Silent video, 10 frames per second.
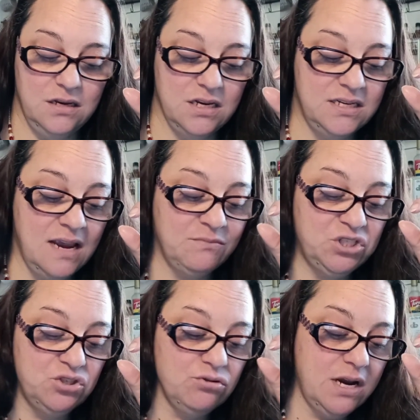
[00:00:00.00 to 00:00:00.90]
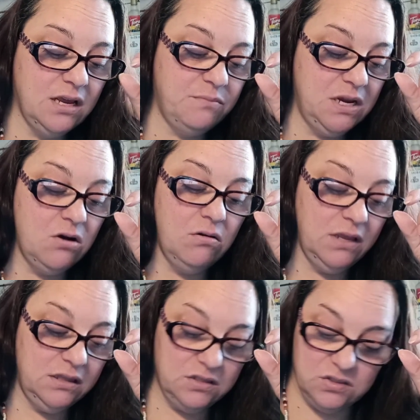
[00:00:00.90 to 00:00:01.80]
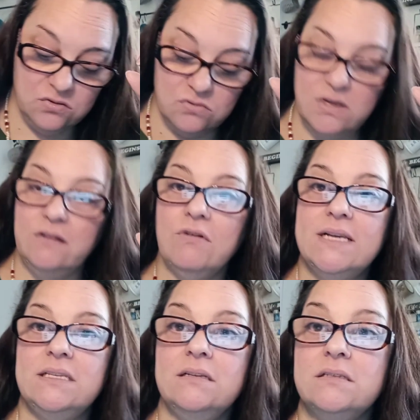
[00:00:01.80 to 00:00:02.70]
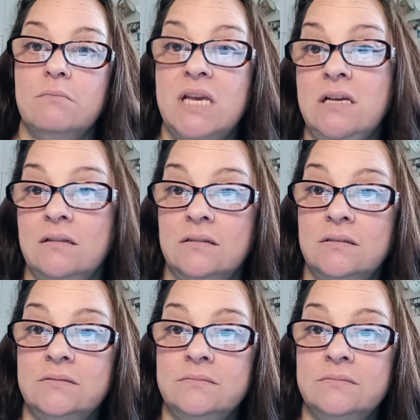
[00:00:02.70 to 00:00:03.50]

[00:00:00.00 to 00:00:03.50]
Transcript: you're damn straight I'd be calling the school and raising some hell.